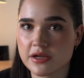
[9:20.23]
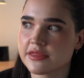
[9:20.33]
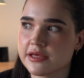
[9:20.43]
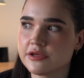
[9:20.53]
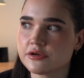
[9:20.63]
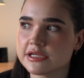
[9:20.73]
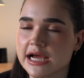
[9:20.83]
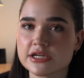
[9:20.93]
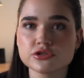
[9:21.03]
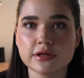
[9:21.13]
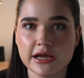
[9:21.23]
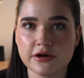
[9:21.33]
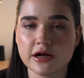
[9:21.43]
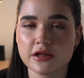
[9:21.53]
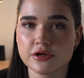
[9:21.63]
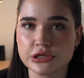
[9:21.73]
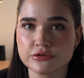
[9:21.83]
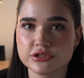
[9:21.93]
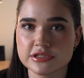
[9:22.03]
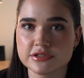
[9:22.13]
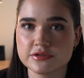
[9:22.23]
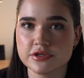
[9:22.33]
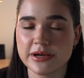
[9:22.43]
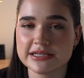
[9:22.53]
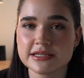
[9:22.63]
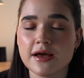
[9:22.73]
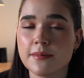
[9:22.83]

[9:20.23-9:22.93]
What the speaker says: I think your natural hair color usually suits you best.